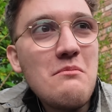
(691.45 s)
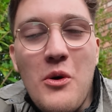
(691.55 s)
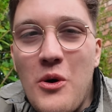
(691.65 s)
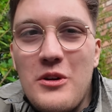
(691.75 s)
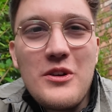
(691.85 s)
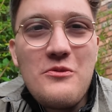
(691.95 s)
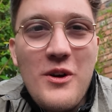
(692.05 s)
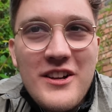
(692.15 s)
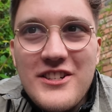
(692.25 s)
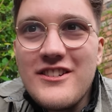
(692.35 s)
Morgan
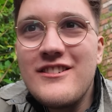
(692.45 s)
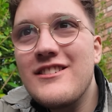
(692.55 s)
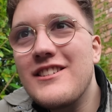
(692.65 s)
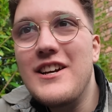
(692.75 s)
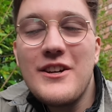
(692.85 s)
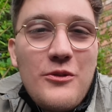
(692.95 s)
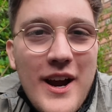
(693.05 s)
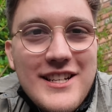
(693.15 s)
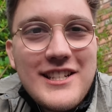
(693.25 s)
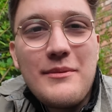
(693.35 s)
Rogers,
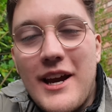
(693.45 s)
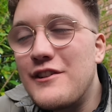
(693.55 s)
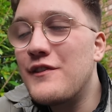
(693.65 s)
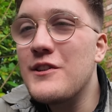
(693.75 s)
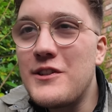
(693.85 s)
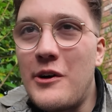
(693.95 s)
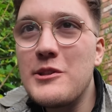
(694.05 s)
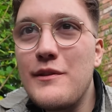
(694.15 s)
great to see him get his first goal.